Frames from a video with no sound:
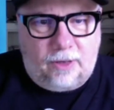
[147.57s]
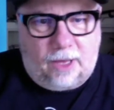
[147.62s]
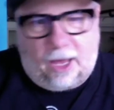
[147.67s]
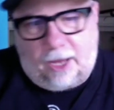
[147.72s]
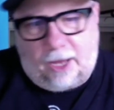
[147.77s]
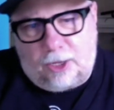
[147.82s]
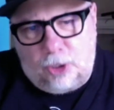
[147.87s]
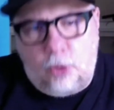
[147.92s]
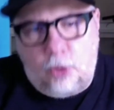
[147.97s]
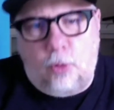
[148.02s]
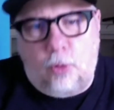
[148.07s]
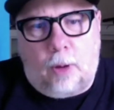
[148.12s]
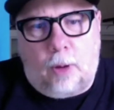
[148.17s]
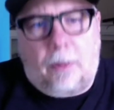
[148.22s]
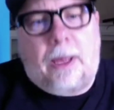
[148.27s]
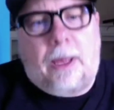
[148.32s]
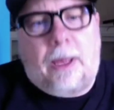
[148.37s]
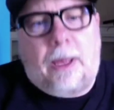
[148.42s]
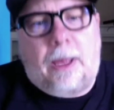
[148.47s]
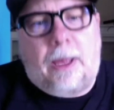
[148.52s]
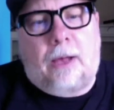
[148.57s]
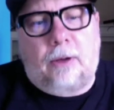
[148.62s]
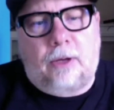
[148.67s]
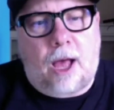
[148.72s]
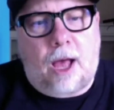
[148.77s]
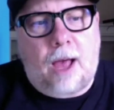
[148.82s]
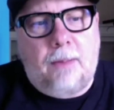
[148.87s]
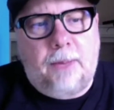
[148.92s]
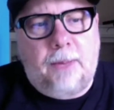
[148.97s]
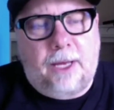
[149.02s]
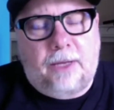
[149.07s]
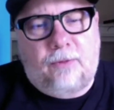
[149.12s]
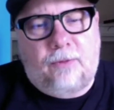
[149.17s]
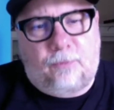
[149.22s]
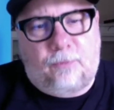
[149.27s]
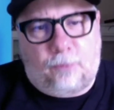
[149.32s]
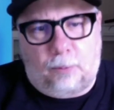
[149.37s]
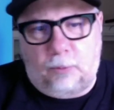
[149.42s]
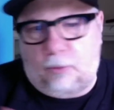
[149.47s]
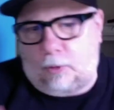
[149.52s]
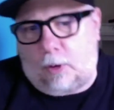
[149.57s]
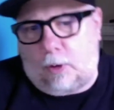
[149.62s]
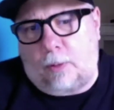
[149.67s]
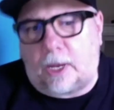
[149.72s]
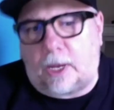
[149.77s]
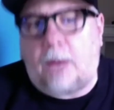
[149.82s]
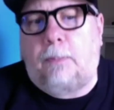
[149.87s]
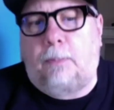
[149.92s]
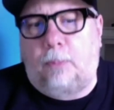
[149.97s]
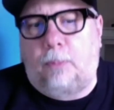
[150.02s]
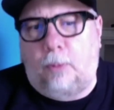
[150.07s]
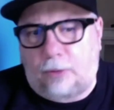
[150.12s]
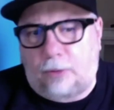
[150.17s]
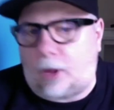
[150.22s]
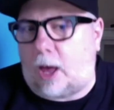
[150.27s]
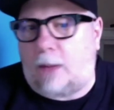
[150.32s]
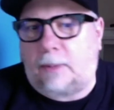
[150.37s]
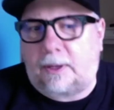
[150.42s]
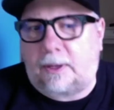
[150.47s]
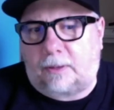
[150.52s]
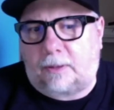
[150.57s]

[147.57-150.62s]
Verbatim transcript: I knew about comics from growing up with comics.